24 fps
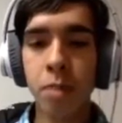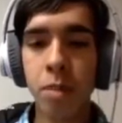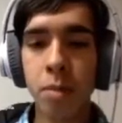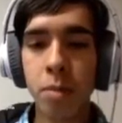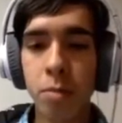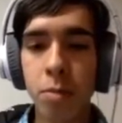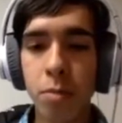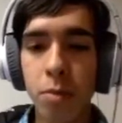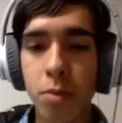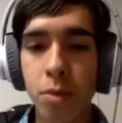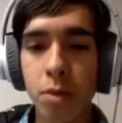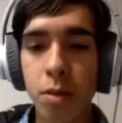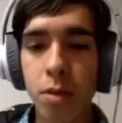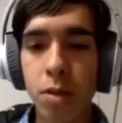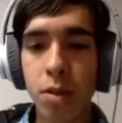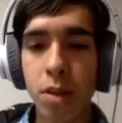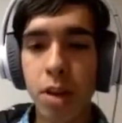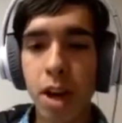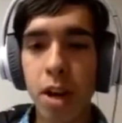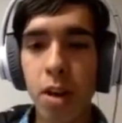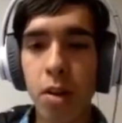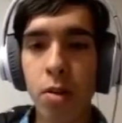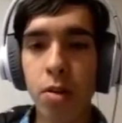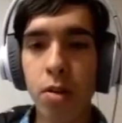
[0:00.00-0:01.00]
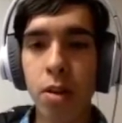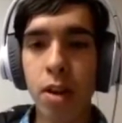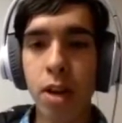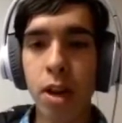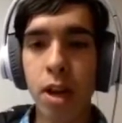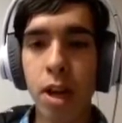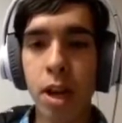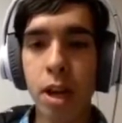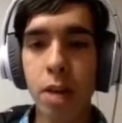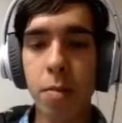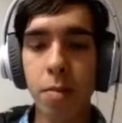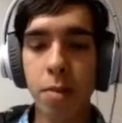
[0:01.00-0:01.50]
put down
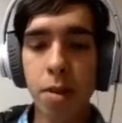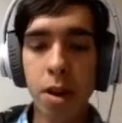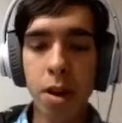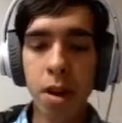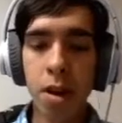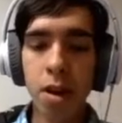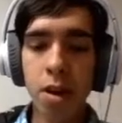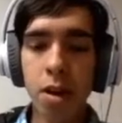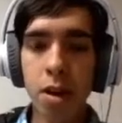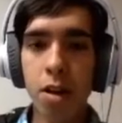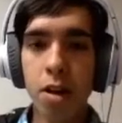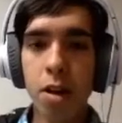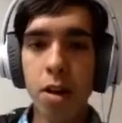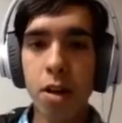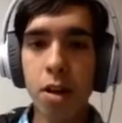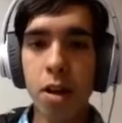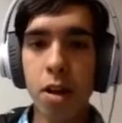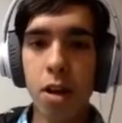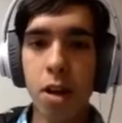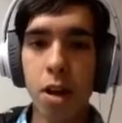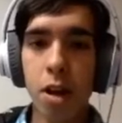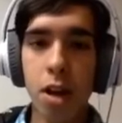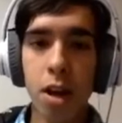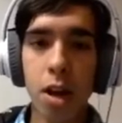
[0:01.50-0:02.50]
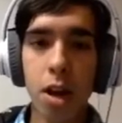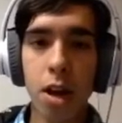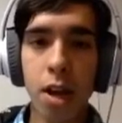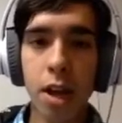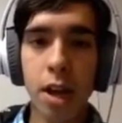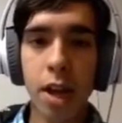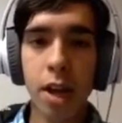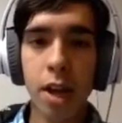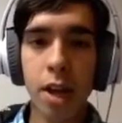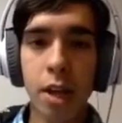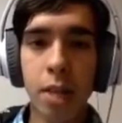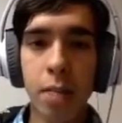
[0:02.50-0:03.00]
a block
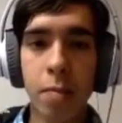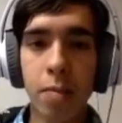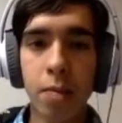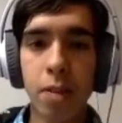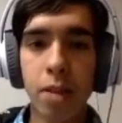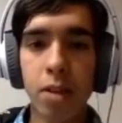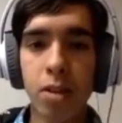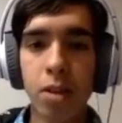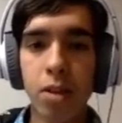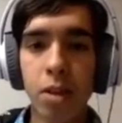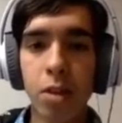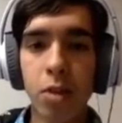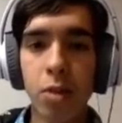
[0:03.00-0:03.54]
and then place our